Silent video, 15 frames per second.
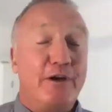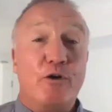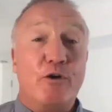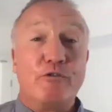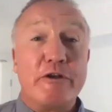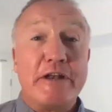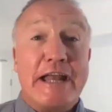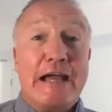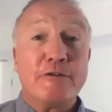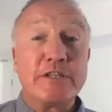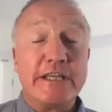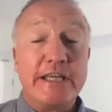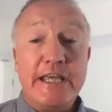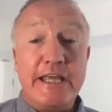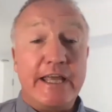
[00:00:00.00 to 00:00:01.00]
a
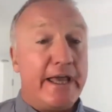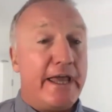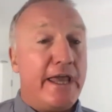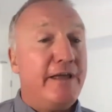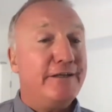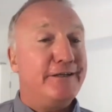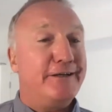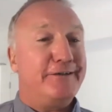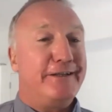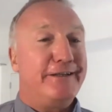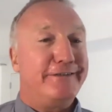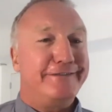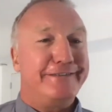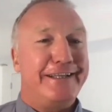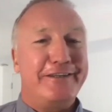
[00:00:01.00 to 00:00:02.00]
renowned geek, eh?
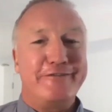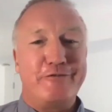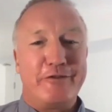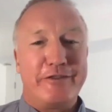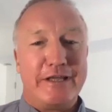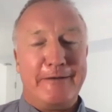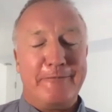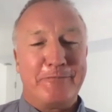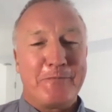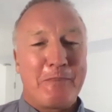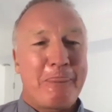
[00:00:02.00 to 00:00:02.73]
I'll live with that.